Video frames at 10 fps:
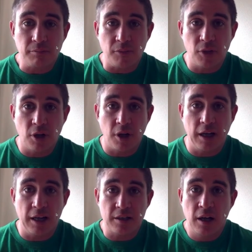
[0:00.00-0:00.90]
Okay,
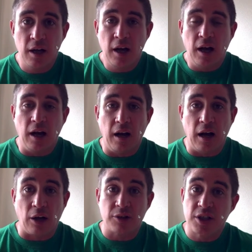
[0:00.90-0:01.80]
guys?
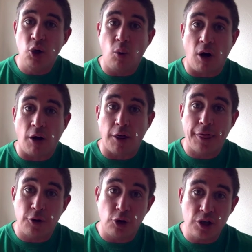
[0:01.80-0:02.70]
I'll see you all
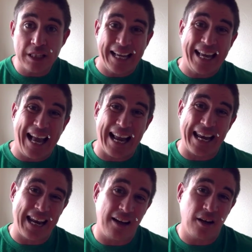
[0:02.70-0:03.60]
Thursday at
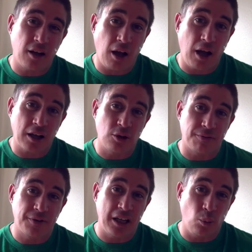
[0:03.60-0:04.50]
9 o'clock. Don't
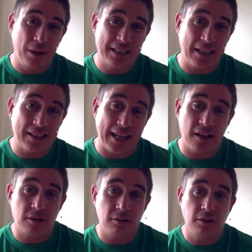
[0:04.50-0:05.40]
forget Wednesday's
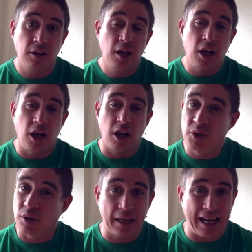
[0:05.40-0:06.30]
canceled, but you
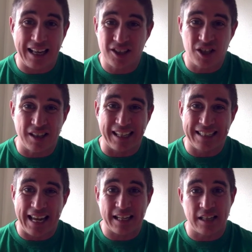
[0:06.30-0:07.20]
can catch the
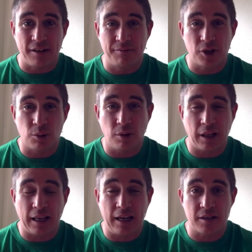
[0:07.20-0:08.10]
exact same virtual
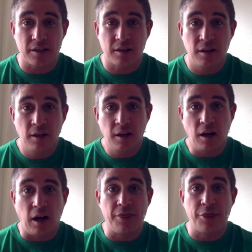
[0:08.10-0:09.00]
class
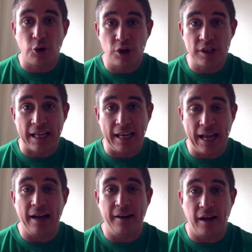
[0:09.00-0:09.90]
on Thursday
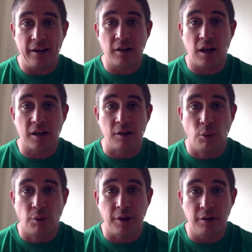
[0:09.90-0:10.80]
at 9 o'clock in the morning.